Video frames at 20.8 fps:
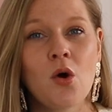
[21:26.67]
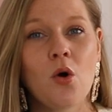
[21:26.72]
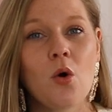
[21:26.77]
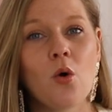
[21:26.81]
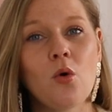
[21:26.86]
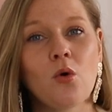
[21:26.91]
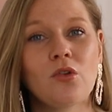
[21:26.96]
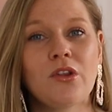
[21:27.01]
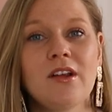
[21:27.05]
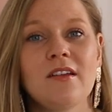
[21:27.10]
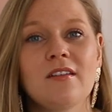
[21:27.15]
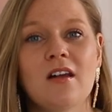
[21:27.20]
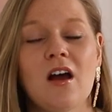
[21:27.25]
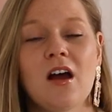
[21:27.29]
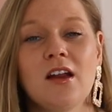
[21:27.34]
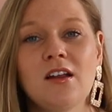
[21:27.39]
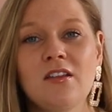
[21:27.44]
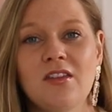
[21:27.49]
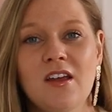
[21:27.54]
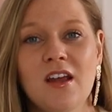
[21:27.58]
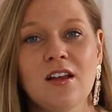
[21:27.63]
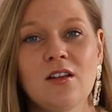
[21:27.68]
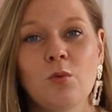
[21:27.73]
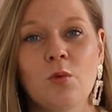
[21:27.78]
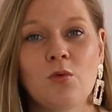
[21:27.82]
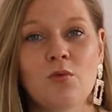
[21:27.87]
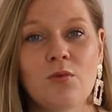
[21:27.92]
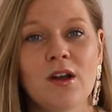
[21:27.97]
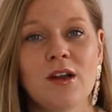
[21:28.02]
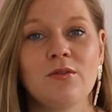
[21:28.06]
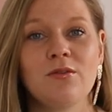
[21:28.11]
All these kind of things
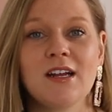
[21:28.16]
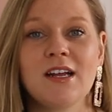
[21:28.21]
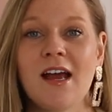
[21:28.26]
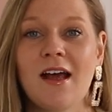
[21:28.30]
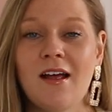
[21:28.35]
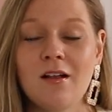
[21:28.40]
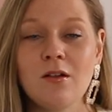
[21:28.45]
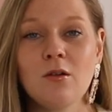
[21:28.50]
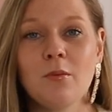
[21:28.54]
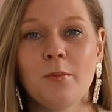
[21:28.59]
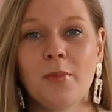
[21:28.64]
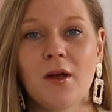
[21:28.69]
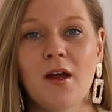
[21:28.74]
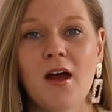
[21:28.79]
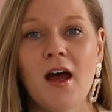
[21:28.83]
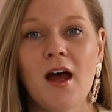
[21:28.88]
will really, really help.